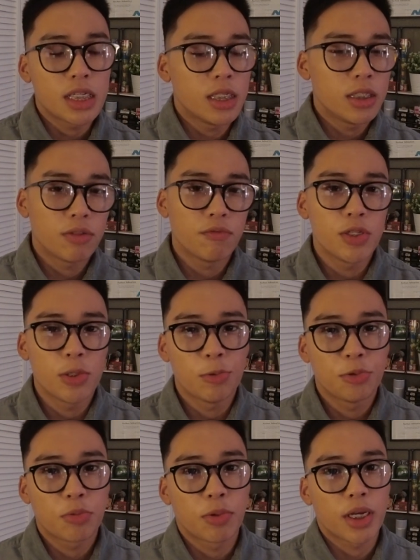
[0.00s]
ease of
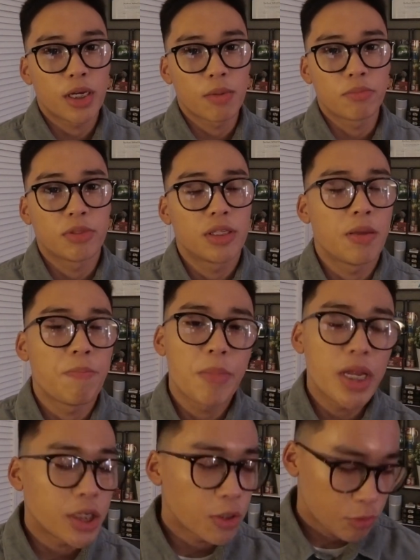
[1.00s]
use when it comes to the
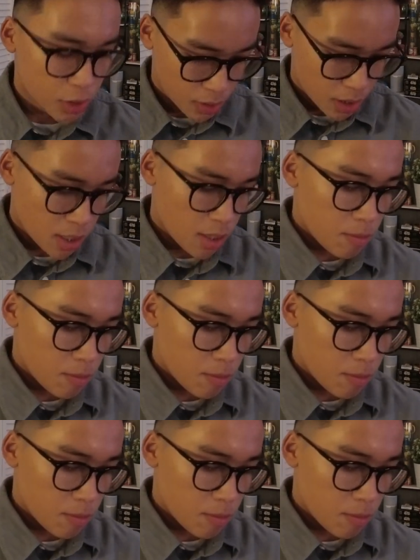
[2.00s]
menus,